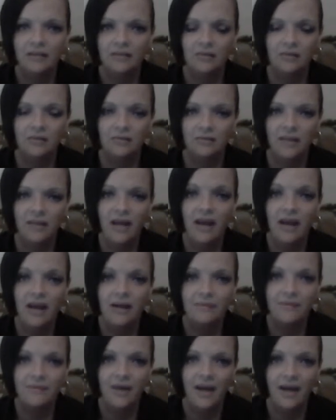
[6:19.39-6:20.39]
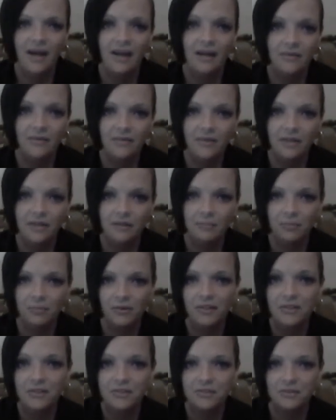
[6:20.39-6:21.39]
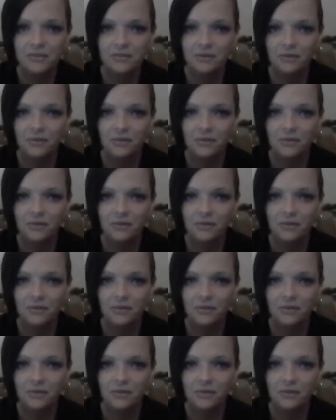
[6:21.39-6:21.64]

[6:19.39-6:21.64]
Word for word: or laugh at the preacher